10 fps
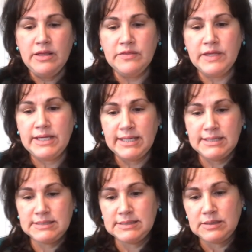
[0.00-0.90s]

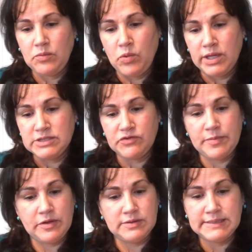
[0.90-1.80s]
This was
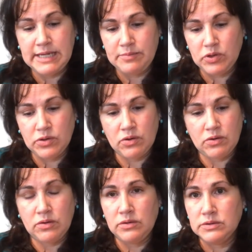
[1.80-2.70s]
from the Sampler
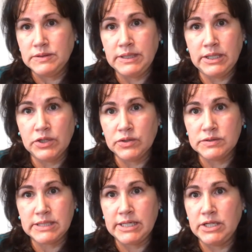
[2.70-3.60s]
Girl
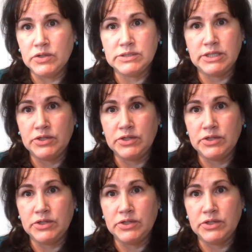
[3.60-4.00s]
years and years and